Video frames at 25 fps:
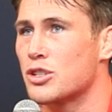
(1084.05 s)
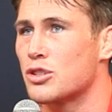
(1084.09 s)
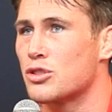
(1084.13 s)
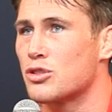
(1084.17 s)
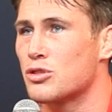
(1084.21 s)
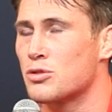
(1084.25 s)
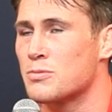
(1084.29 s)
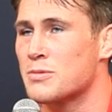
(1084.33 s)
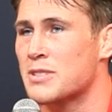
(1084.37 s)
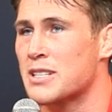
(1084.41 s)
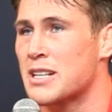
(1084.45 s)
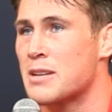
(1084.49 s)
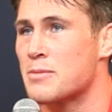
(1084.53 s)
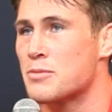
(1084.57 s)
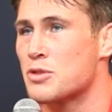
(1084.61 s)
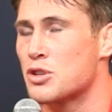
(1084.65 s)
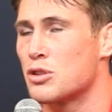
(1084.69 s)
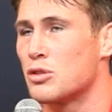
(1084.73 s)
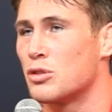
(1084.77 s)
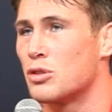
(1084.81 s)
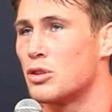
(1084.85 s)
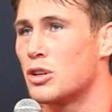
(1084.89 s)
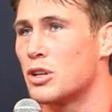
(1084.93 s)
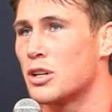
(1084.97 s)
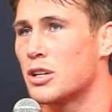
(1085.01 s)
sometimes you
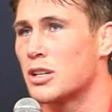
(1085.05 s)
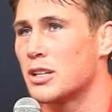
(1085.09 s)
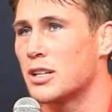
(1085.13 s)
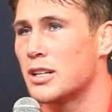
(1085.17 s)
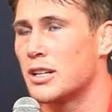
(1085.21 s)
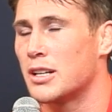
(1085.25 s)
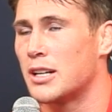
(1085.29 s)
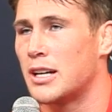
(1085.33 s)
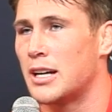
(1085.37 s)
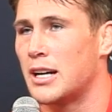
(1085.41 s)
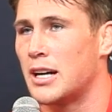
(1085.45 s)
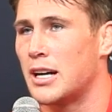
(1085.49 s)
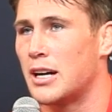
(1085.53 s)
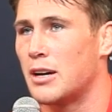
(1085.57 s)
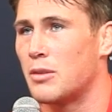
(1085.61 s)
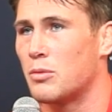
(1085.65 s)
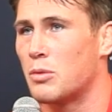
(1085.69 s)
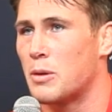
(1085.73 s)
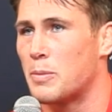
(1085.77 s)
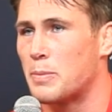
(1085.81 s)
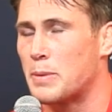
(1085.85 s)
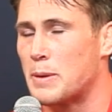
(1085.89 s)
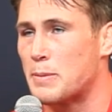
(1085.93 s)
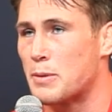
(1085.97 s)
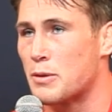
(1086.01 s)
look
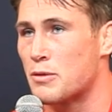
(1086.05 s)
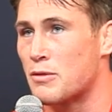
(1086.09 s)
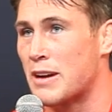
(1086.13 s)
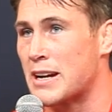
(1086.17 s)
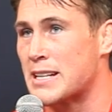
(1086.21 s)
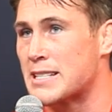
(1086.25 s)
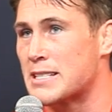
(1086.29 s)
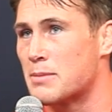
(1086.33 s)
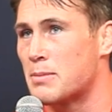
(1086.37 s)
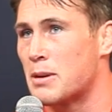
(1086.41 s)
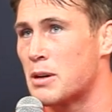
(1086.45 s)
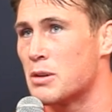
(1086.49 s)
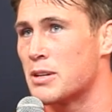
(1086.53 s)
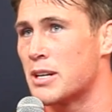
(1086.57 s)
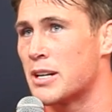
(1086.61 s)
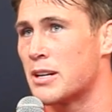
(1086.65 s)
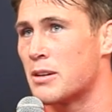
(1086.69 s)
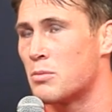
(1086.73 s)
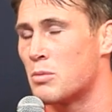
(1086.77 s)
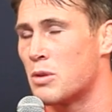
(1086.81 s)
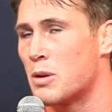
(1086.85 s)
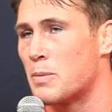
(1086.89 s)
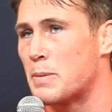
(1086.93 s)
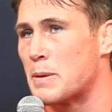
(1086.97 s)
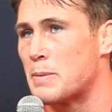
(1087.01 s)
what people write about you
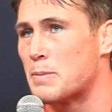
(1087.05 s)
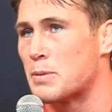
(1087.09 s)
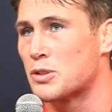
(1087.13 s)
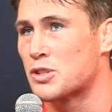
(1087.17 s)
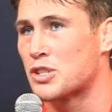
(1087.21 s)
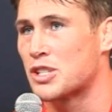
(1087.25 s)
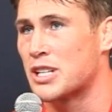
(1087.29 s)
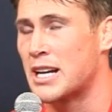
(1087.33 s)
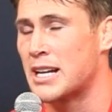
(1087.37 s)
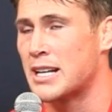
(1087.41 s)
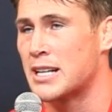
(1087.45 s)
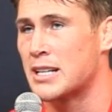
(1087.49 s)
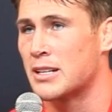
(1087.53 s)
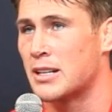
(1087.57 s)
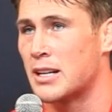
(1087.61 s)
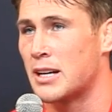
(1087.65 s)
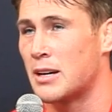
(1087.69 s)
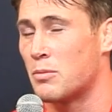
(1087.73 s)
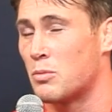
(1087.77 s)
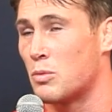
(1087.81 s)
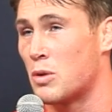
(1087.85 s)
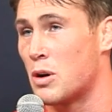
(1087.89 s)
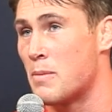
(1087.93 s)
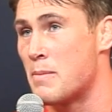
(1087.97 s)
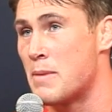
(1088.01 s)
and what people say,
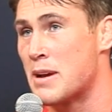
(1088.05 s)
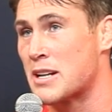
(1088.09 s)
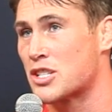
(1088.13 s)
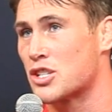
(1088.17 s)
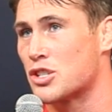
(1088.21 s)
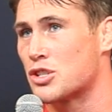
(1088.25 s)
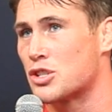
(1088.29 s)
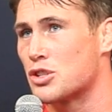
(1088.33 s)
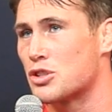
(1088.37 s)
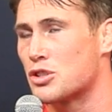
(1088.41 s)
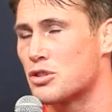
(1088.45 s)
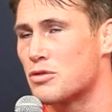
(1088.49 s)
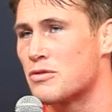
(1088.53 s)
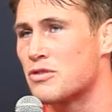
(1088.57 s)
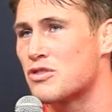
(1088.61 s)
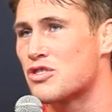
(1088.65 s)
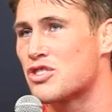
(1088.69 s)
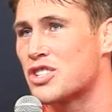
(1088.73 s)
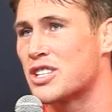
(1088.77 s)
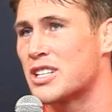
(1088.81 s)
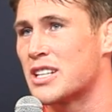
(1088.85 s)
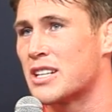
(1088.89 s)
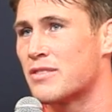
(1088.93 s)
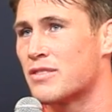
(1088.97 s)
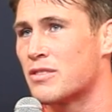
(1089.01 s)
and what messages you
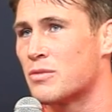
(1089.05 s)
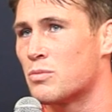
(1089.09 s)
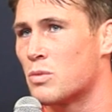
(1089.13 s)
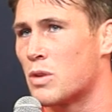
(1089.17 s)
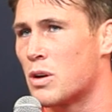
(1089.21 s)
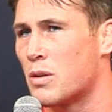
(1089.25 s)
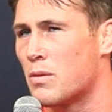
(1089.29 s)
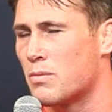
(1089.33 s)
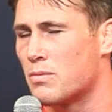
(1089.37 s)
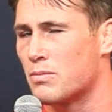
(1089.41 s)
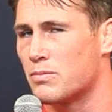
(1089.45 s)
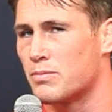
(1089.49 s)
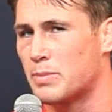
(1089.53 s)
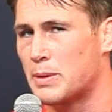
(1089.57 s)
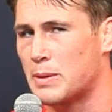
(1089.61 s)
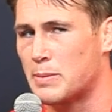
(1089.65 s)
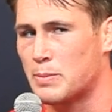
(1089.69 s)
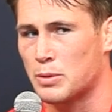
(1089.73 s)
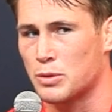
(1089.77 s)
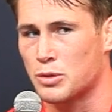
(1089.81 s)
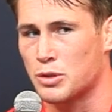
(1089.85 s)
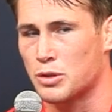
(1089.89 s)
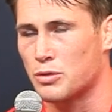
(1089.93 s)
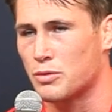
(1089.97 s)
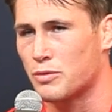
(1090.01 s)
receive, and what
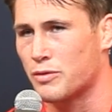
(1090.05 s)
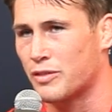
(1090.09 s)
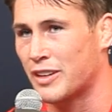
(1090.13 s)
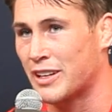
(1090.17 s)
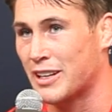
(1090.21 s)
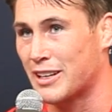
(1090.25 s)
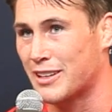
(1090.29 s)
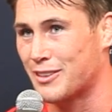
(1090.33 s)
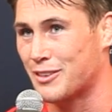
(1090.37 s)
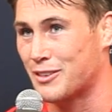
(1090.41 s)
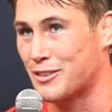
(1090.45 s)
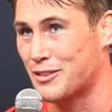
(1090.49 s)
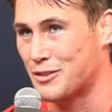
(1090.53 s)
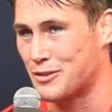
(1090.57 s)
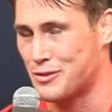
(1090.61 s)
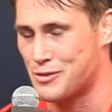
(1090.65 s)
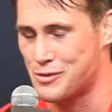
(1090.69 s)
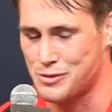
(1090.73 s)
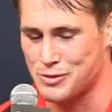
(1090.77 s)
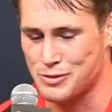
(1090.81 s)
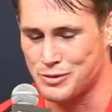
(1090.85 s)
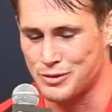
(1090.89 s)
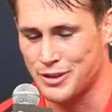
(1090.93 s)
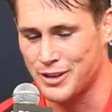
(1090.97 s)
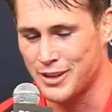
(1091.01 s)
people you think
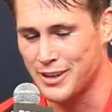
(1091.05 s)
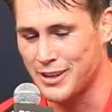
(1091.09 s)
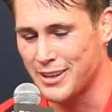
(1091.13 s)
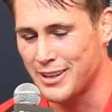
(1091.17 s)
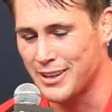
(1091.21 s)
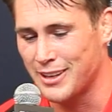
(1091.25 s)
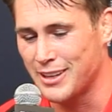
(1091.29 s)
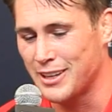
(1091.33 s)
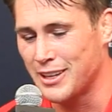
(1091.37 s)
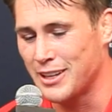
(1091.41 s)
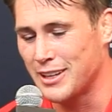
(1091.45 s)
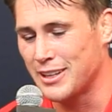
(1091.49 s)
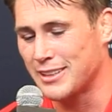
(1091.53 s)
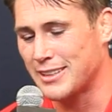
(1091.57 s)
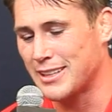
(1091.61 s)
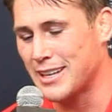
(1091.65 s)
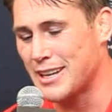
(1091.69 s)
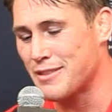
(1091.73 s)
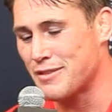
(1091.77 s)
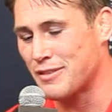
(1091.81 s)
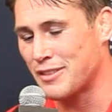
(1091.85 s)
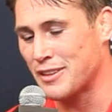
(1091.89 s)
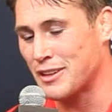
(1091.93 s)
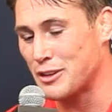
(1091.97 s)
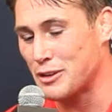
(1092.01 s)

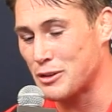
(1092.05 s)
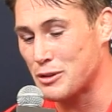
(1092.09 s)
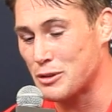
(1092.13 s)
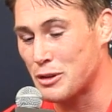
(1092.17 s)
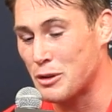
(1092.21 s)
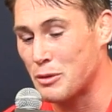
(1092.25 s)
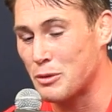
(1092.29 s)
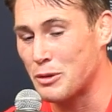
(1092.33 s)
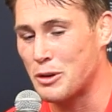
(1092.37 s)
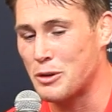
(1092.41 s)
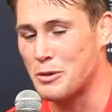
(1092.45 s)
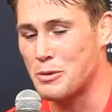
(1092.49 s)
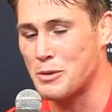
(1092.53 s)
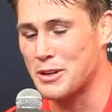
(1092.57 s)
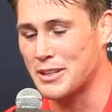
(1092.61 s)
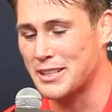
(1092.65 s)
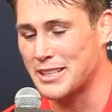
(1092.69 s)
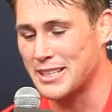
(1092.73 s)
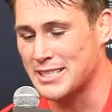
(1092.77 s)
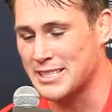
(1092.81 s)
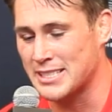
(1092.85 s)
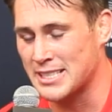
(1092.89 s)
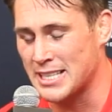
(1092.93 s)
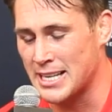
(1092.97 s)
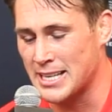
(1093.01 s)
they think you don't know what
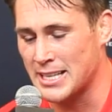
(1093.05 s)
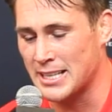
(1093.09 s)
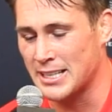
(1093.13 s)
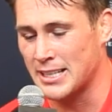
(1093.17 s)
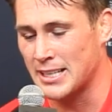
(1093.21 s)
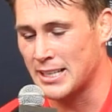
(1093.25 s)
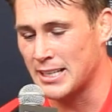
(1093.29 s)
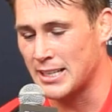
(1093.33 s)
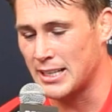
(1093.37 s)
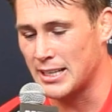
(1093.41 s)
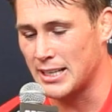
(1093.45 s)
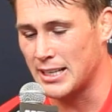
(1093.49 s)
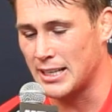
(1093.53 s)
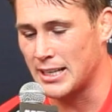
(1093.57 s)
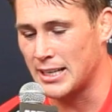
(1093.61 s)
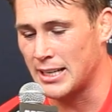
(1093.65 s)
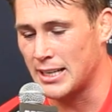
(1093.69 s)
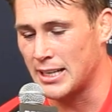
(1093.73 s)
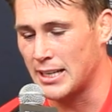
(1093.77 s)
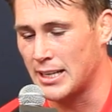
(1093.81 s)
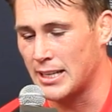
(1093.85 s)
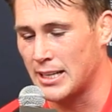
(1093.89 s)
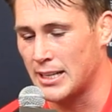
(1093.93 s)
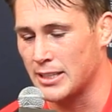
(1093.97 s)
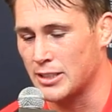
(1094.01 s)
they're saying,
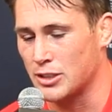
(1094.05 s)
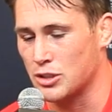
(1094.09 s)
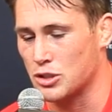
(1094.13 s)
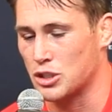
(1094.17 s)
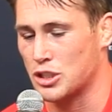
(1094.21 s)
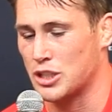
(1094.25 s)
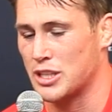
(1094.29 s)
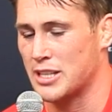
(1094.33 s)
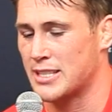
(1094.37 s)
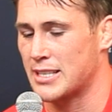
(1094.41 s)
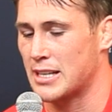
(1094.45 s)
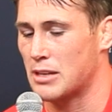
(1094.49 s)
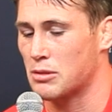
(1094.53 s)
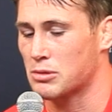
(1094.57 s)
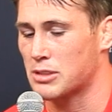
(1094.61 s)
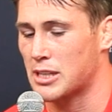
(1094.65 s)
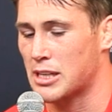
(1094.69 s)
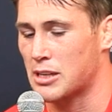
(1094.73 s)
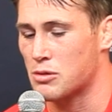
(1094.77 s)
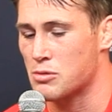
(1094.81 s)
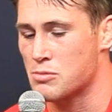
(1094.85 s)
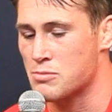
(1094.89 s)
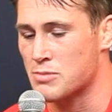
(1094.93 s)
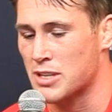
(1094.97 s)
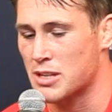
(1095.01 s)
and just the doubt
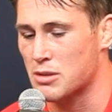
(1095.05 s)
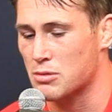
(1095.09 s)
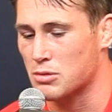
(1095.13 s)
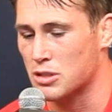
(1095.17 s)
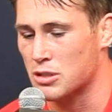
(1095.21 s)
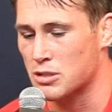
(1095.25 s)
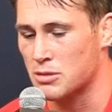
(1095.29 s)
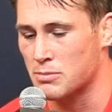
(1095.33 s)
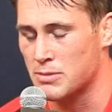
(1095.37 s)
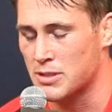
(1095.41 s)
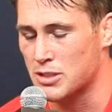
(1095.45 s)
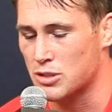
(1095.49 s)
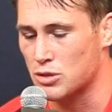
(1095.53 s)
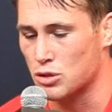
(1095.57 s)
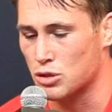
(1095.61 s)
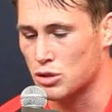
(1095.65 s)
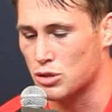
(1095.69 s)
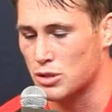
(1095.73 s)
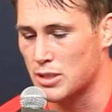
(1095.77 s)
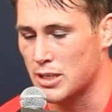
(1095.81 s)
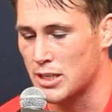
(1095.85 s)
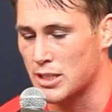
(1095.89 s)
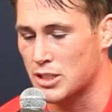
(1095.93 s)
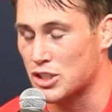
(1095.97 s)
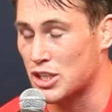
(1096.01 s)
that comes out of them.
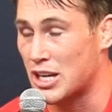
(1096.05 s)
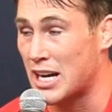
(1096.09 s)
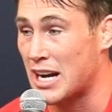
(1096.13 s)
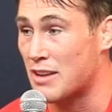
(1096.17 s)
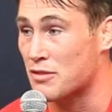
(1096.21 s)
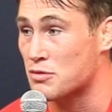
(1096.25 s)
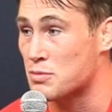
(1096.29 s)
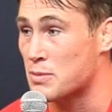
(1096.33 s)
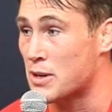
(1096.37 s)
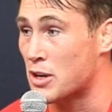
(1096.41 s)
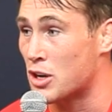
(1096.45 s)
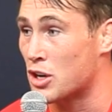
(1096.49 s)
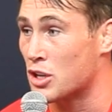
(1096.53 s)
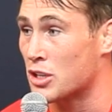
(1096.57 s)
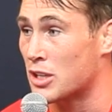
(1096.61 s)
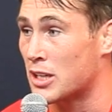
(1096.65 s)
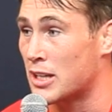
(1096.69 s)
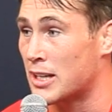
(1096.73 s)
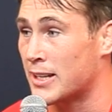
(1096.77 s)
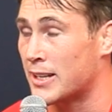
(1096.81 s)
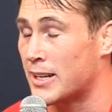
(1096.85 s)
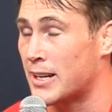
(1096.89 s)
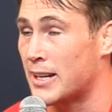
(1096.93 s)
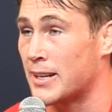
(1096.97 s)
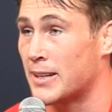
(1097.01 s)
It drives me on,
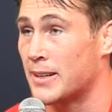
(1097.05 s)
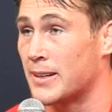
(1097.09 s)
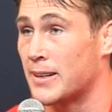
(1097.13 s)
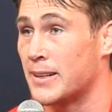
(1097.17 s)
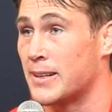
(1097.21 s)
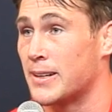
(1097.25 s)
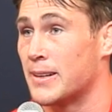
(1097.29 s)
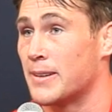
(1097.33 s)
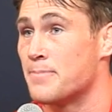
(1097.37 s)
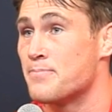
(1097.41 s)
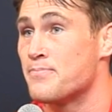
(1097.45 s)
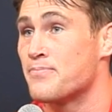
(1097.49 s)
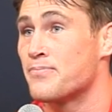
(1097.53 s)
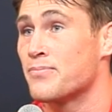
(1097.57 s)
and